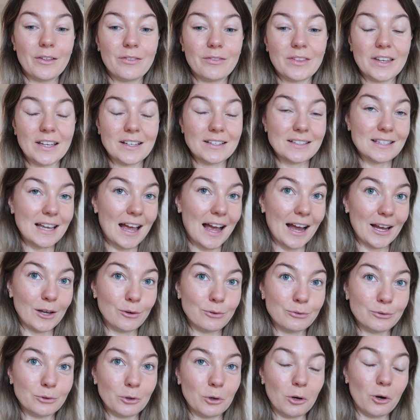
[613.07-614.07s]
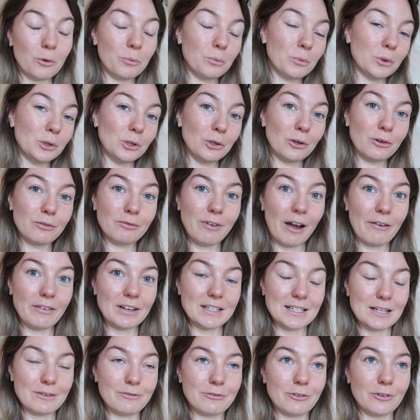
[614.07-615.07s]
the entire flooring will look very
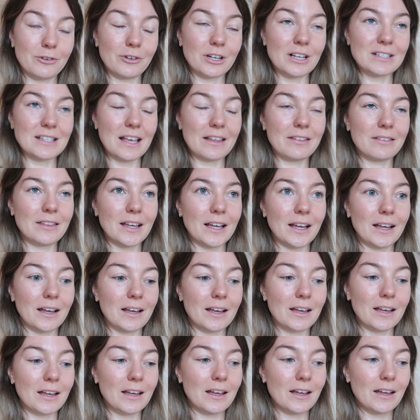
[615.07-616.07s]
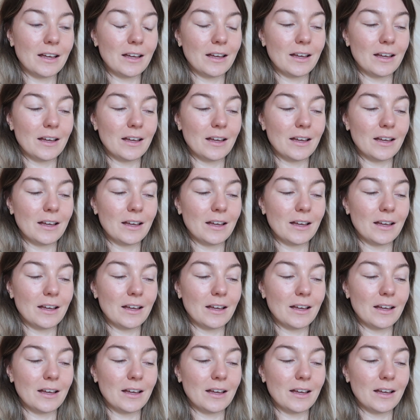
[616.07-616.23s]
different, because I think